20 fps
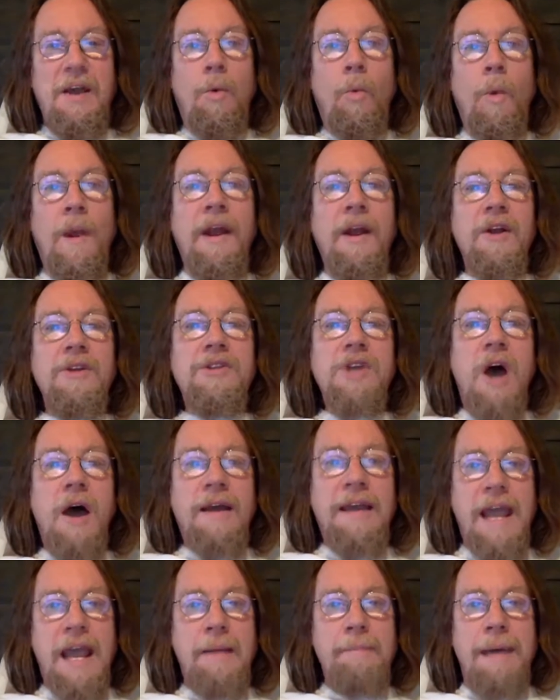We're
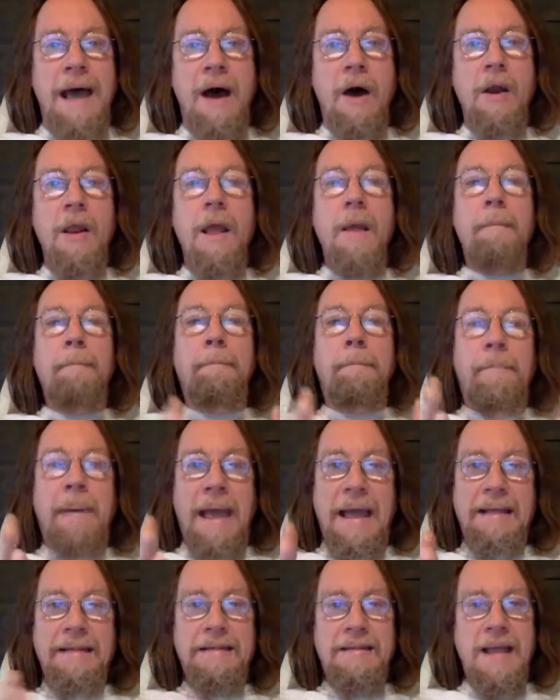talking about
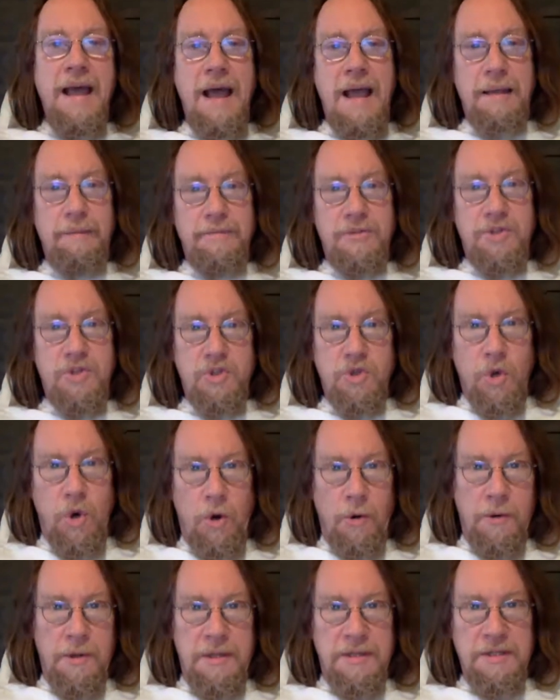bedtime
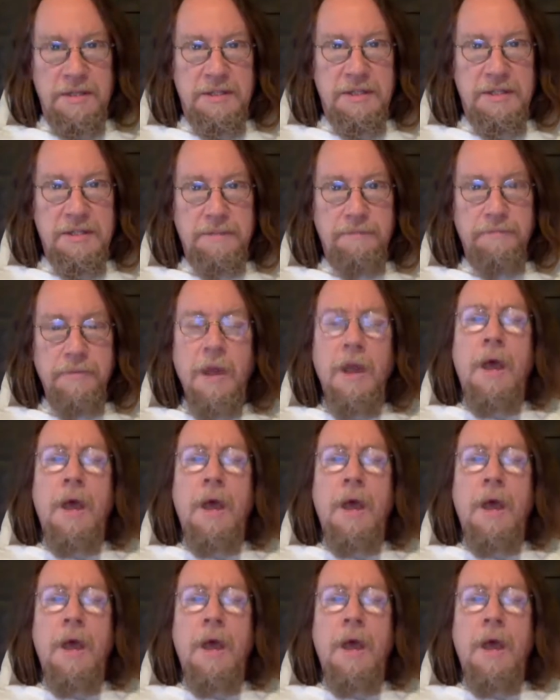stories,